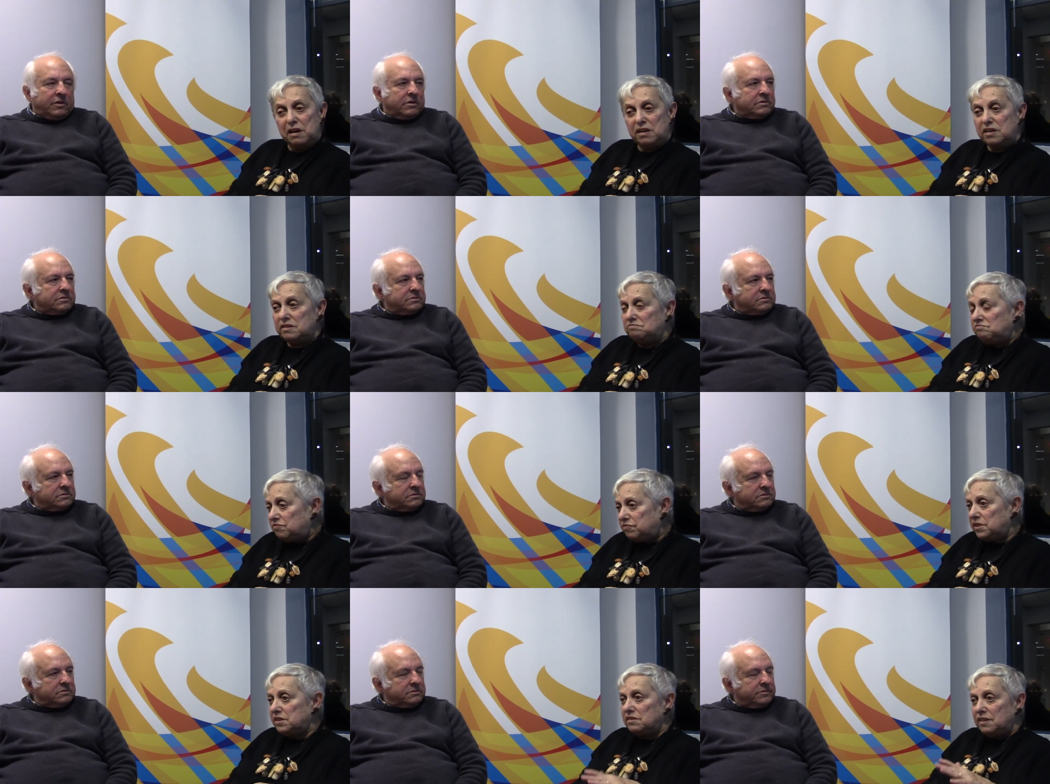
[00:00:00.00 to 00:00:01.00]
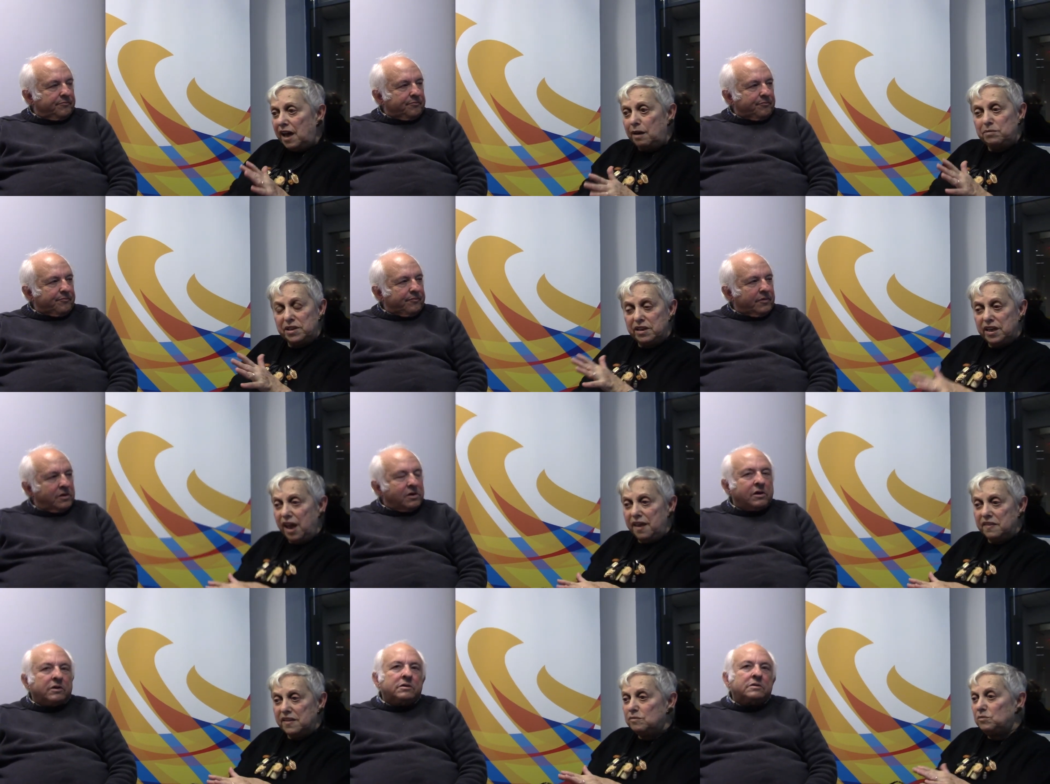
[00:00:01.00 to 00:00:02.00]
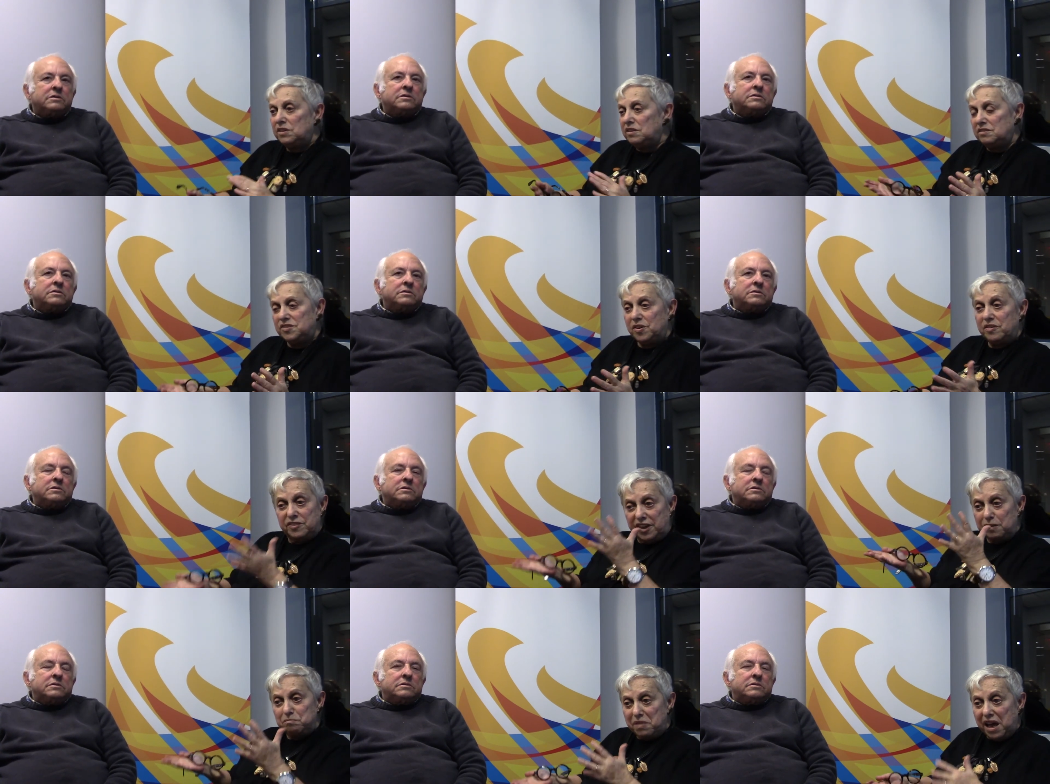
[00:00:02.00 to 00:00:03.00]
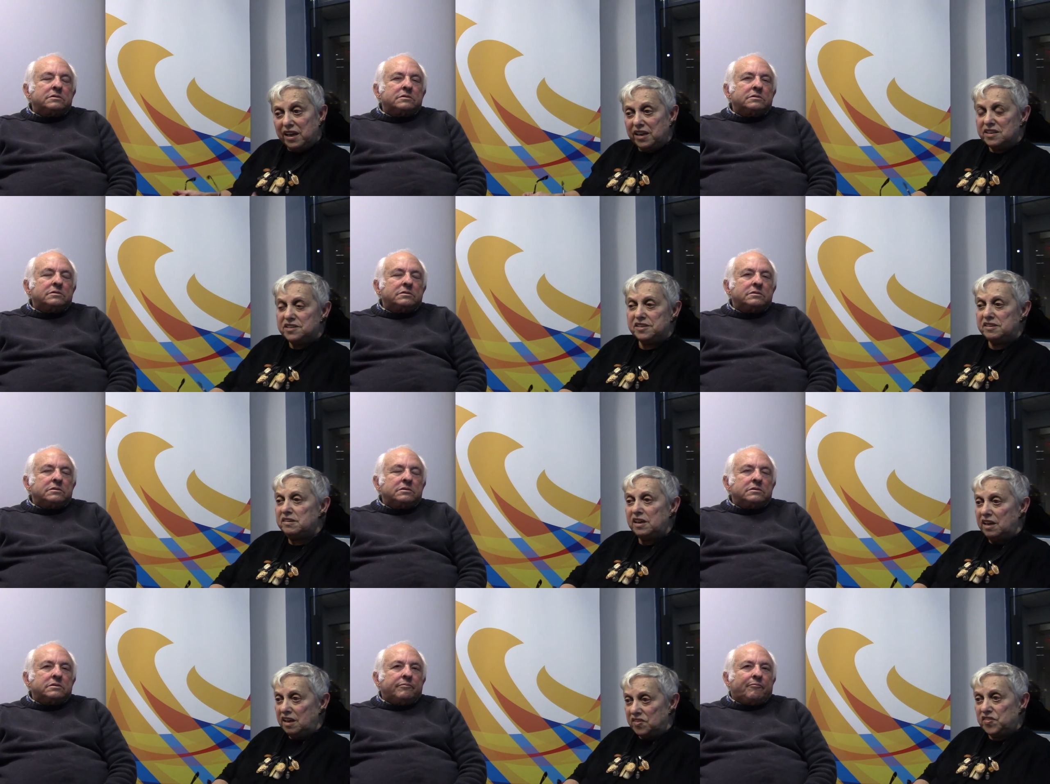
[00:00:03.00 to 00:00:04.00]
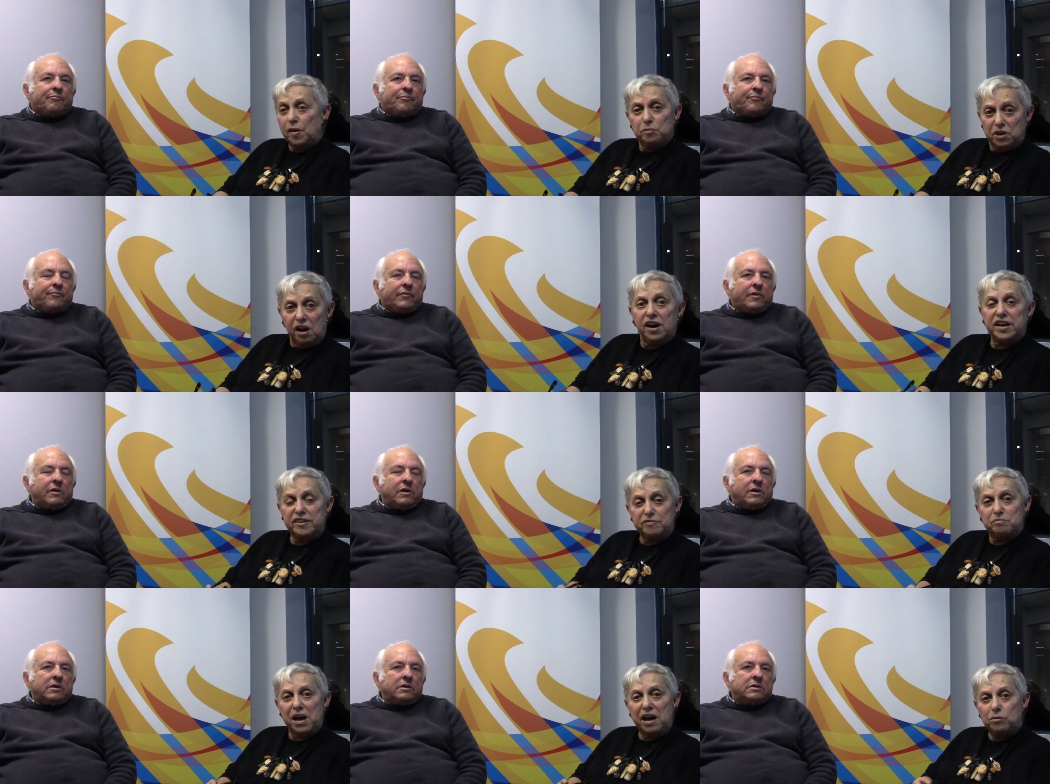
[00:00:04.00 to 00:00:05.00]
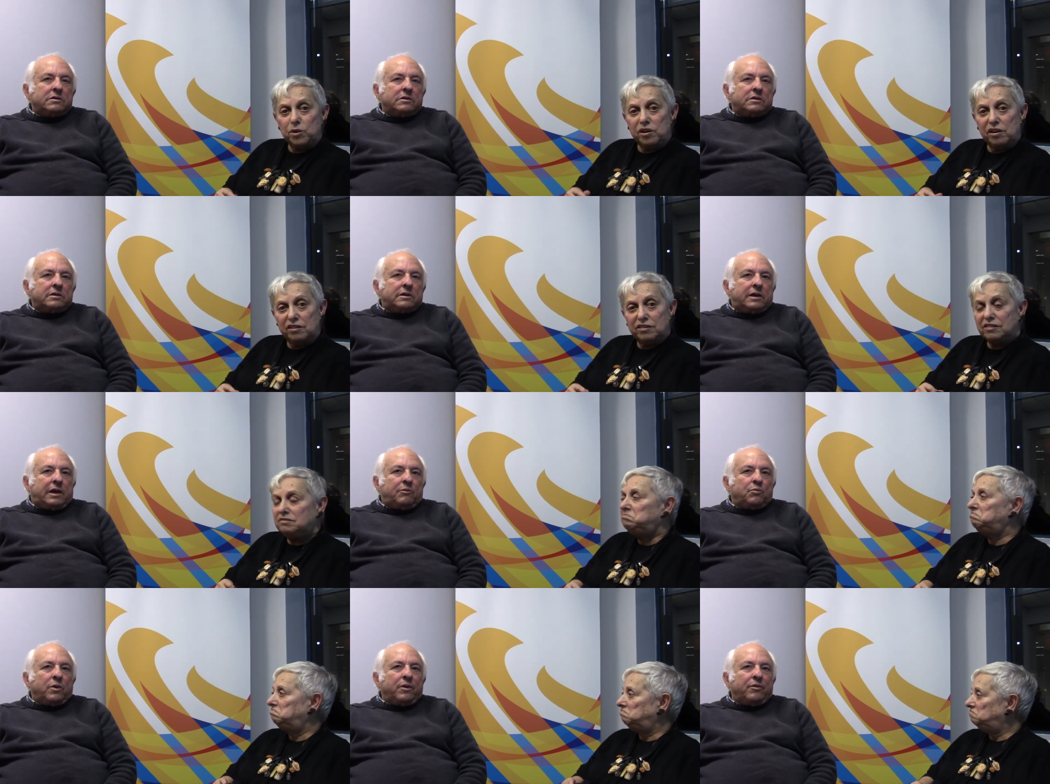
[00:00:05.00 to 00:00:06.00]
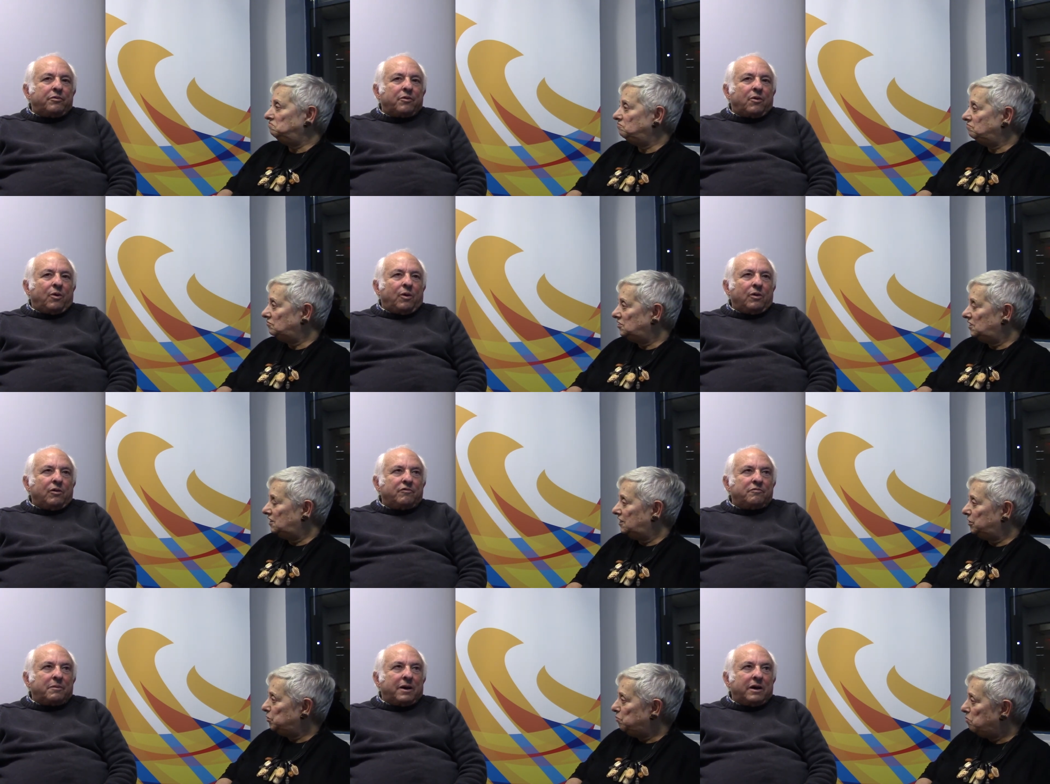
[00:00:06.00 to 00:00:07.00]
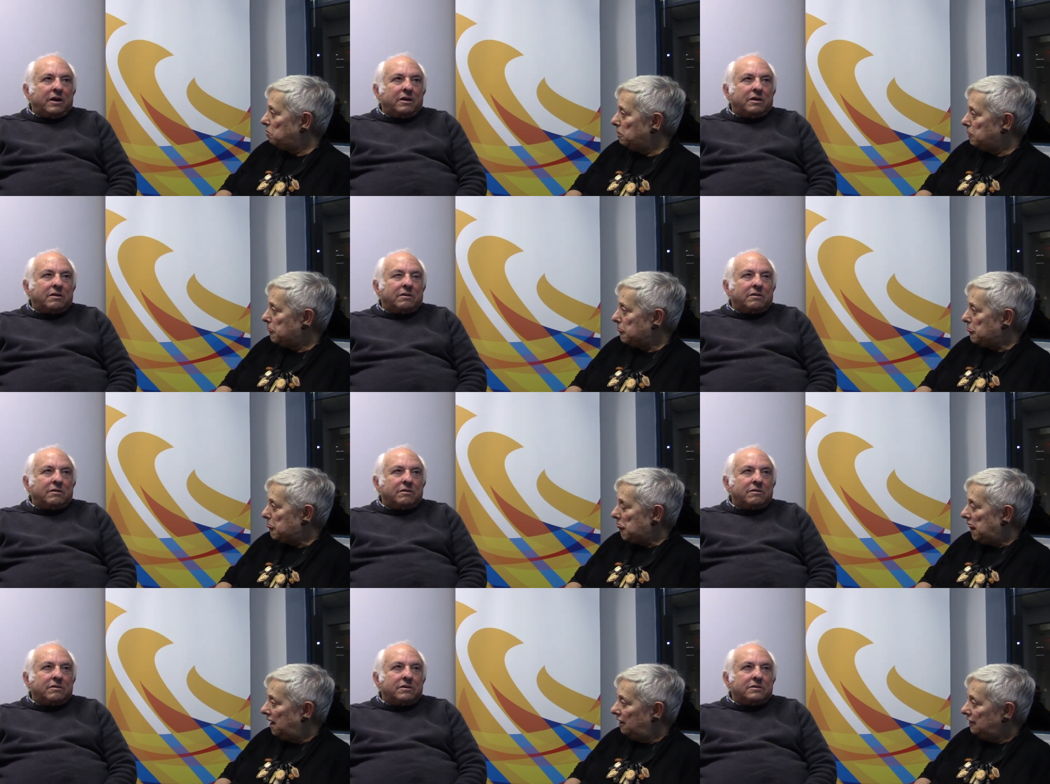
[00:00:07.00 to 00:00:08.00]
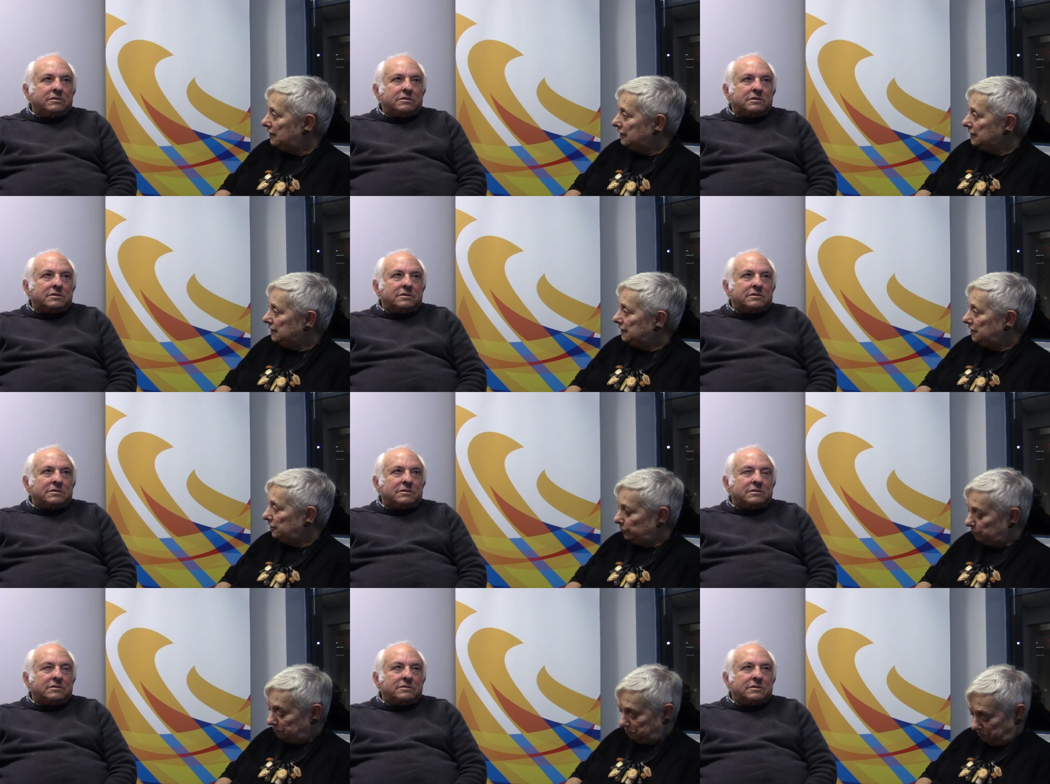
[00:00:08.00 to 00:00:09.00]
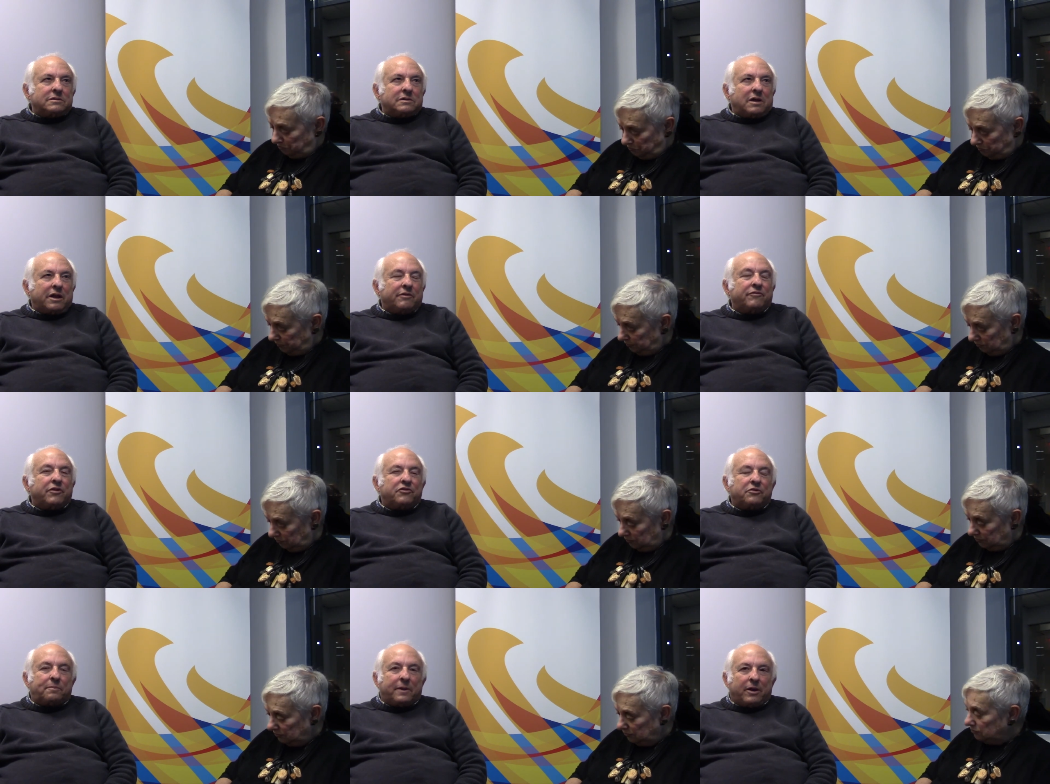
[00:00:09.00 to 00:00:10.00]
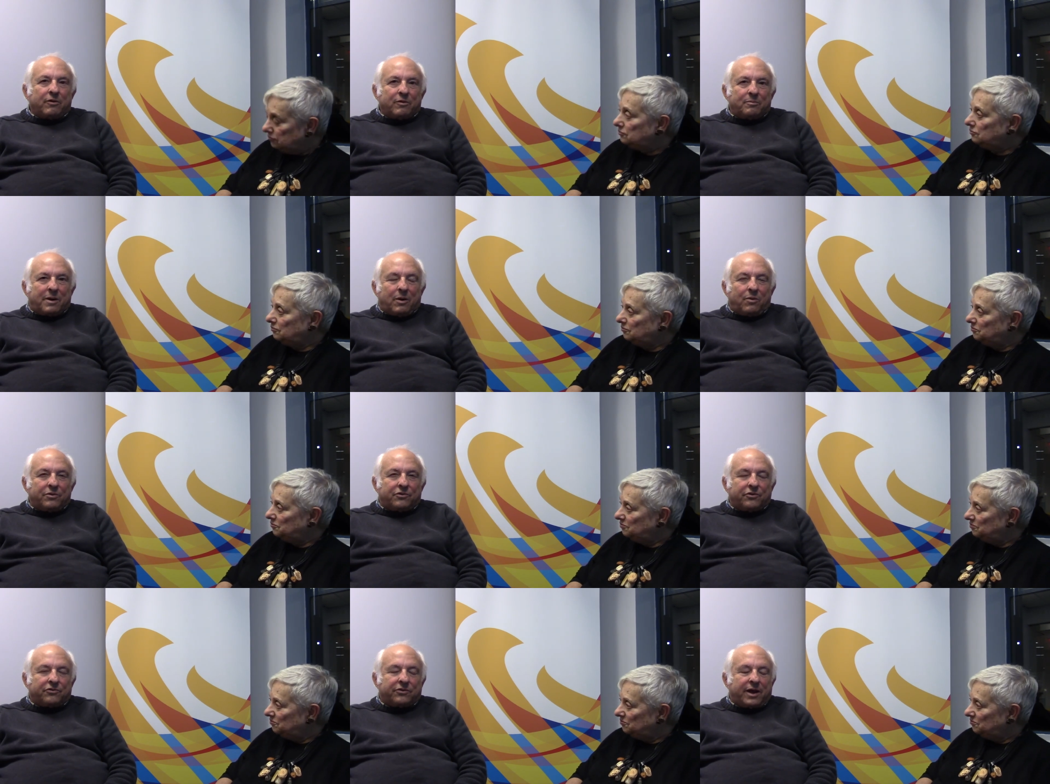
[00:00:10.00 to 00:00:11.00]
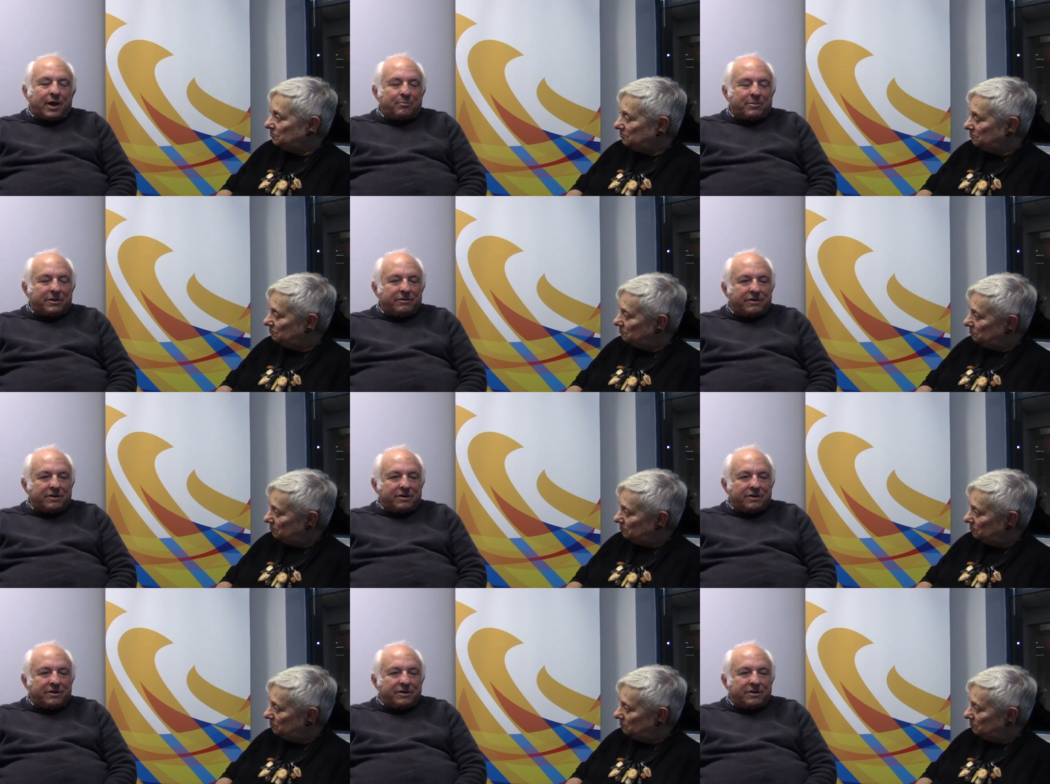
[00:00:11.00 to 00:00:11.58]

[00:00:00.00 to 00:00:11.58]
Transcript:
Speaker 1: uh, it'll happen again that we'll sort of get back into some kind of power.
Speaker 2: And with all of my uh, kind of despair about what just happened